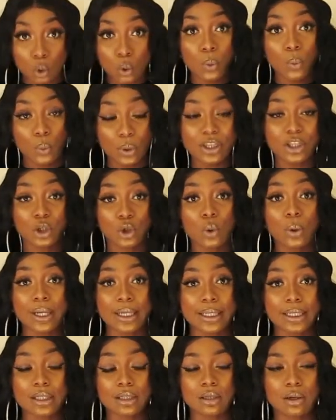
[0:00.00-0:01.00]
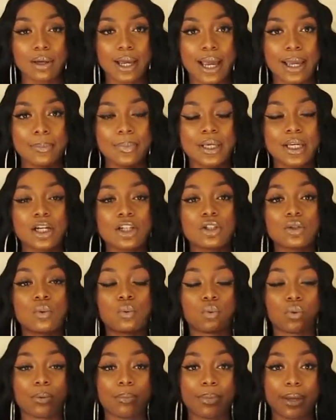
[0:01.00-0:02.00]
with the quickness, okay? Because
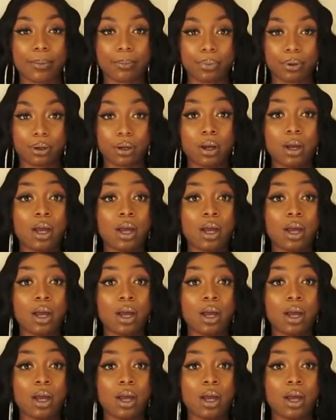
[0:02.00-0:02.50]
remember,